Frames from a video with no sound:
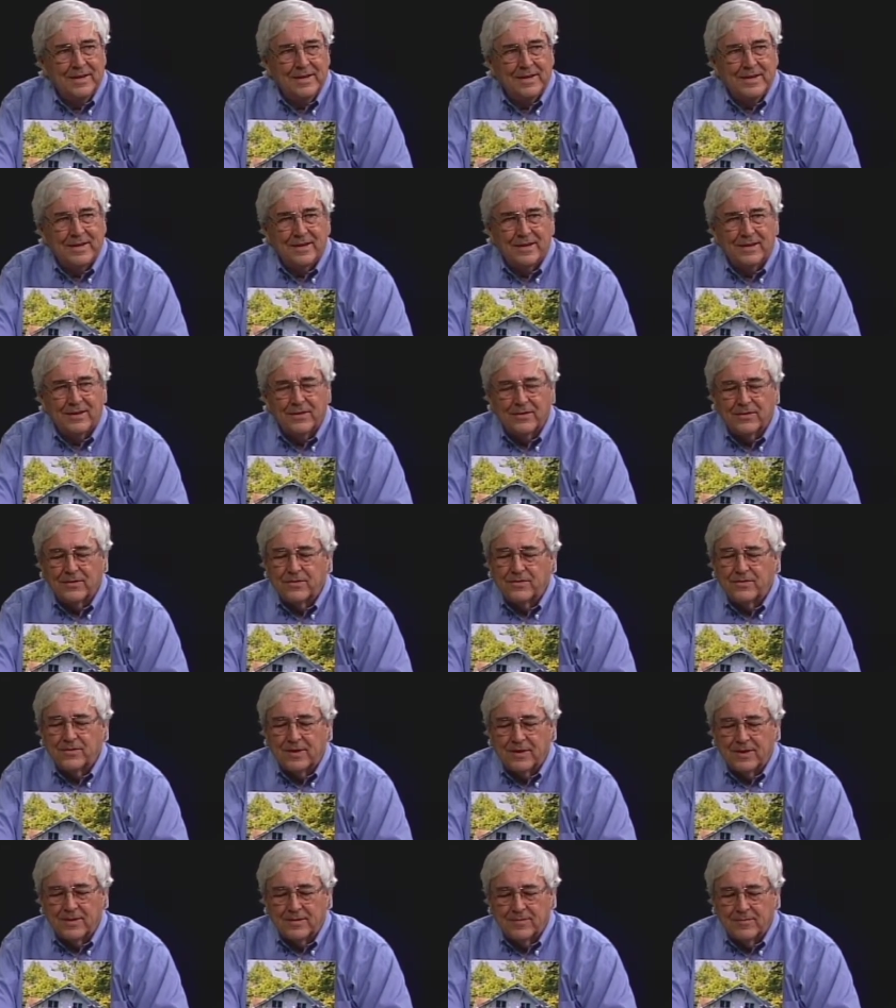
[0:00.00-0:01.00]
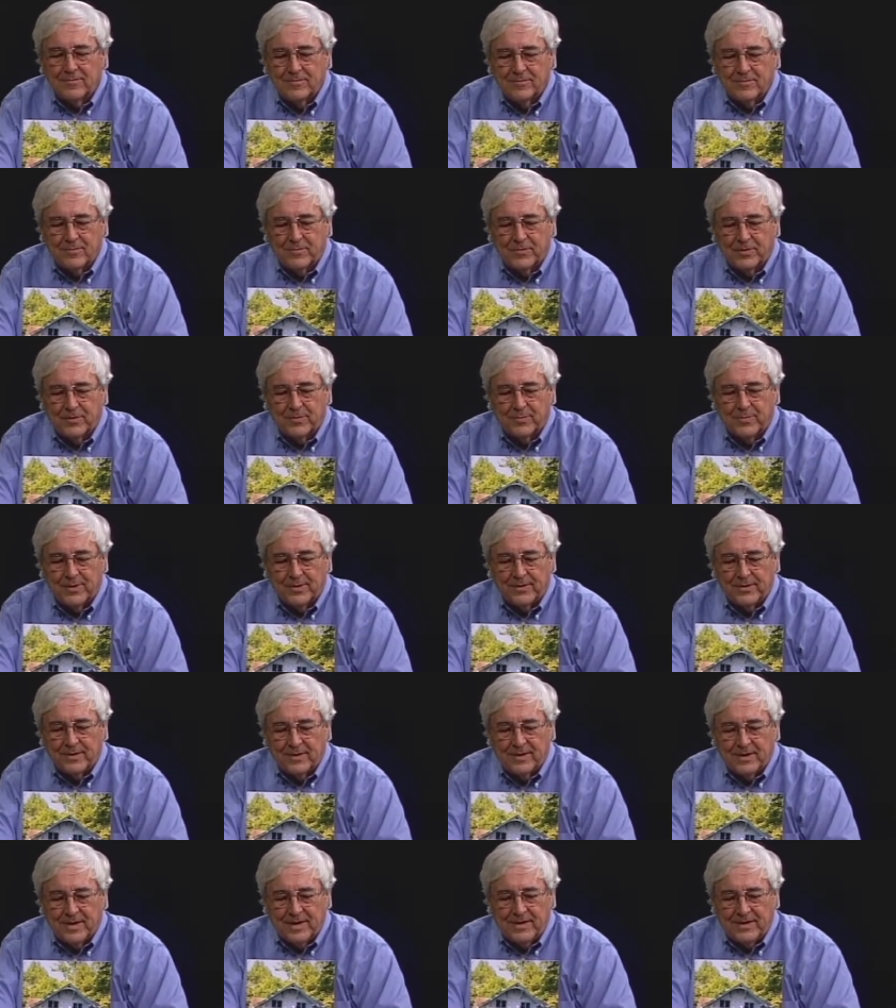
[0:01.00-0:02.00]
it is, uh, was built
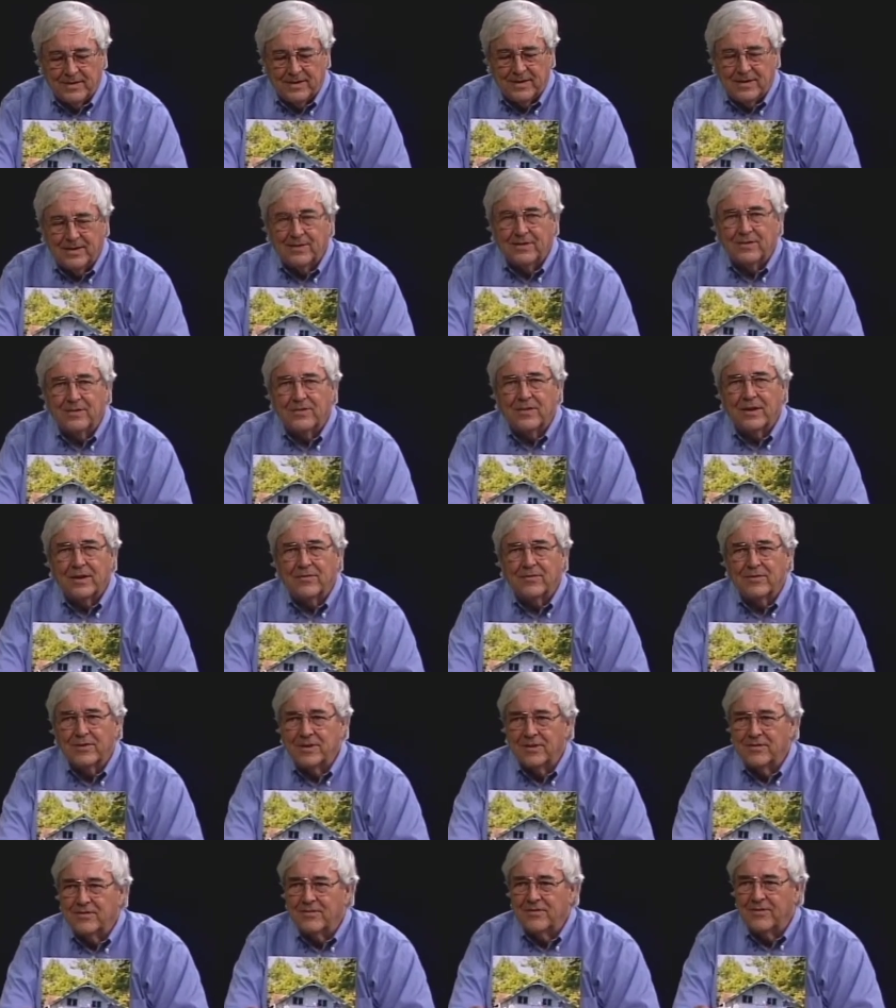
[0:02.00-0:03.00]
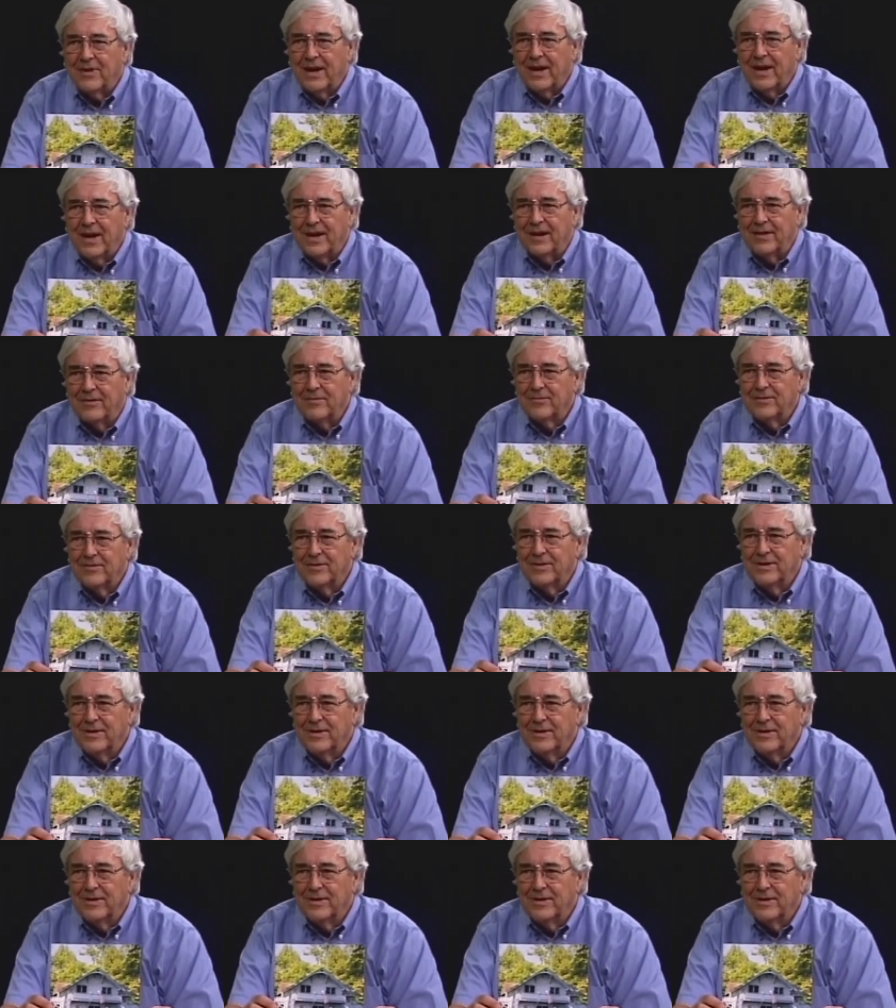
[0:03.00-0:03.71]
in 1875